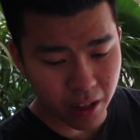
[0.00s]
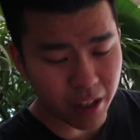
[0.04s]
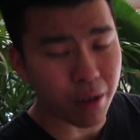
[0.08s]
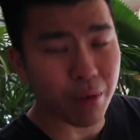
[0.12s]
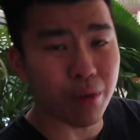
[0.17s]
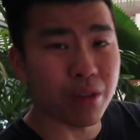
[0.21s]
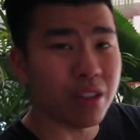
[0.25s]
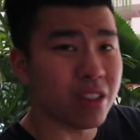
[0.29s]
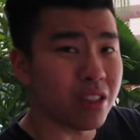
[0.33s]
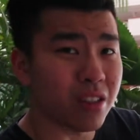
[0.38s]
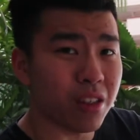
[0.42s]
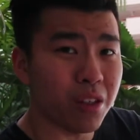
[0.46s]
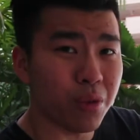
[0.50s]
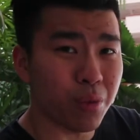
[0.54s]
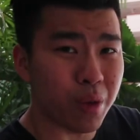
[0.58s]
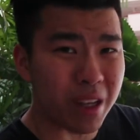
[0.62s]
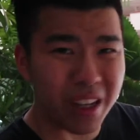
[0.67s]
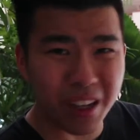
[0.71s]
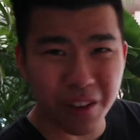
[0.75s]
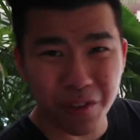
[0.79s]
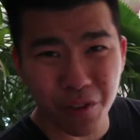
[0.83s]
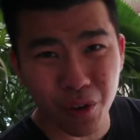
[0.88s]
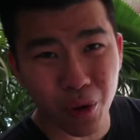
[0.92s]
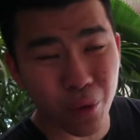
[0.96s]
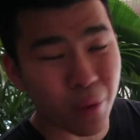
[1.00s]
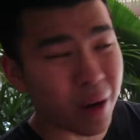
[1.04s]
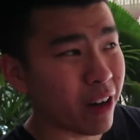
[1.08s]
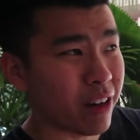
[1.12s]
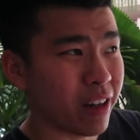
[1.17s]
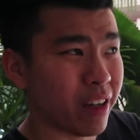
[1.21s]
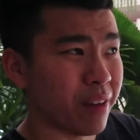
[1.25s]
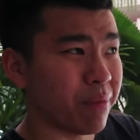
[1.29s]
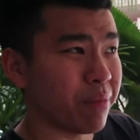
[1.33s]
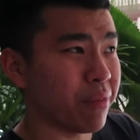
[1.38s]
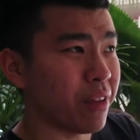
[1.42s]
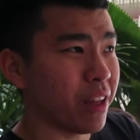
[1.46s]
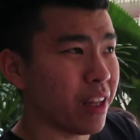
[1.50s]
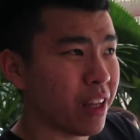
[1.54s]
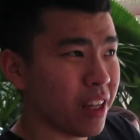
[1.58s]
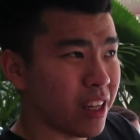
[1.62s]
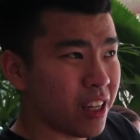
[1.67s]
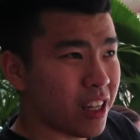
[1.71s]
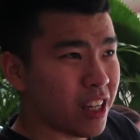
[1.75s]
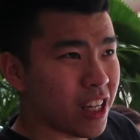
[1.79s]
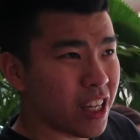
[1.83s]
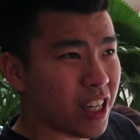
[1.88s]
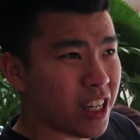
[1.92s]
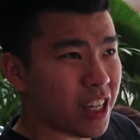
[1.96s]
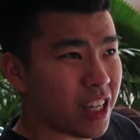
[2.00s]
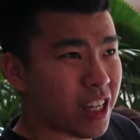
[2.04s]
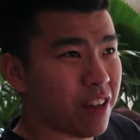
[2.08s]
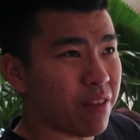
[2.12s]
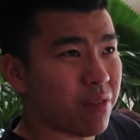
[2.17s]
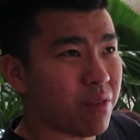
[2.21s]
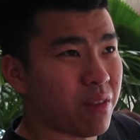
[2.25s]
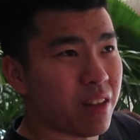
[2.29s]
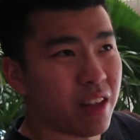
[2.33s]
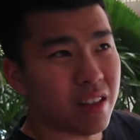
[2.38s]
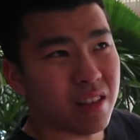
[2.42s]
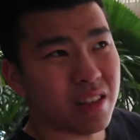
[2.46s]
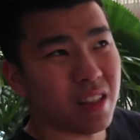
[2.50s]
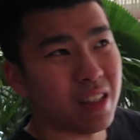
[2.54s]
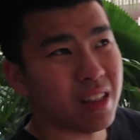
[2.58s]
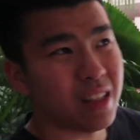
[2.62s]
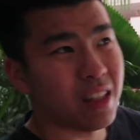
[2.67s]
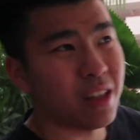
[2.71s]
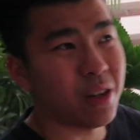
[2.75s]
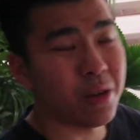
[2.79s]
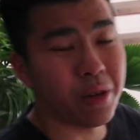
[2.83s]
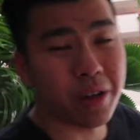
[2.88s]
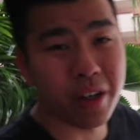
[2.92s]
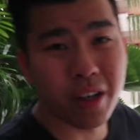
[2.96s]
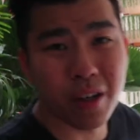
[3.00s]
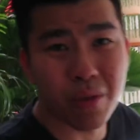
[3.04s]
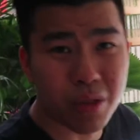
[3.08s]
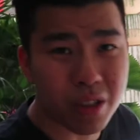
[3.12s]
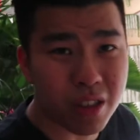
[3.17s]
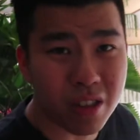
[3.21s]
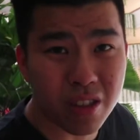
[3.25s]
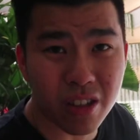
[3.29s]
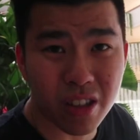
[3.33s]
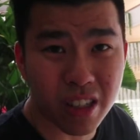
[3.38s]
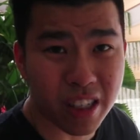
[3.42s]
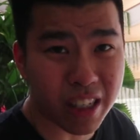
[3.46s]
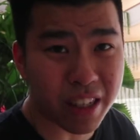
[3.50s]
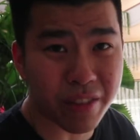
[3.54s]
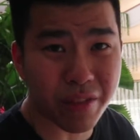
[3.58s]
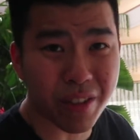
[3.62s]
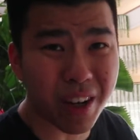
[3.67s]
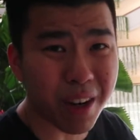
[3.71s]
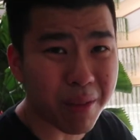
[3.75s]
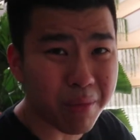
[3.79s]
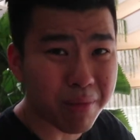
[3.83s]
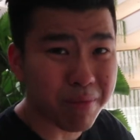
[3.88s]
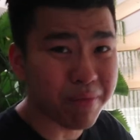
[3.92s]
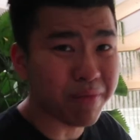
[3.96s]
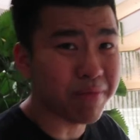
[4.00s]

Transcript: okay, we're just gonna wait here for a while then. If there's nothing going on, we're just gonna give up.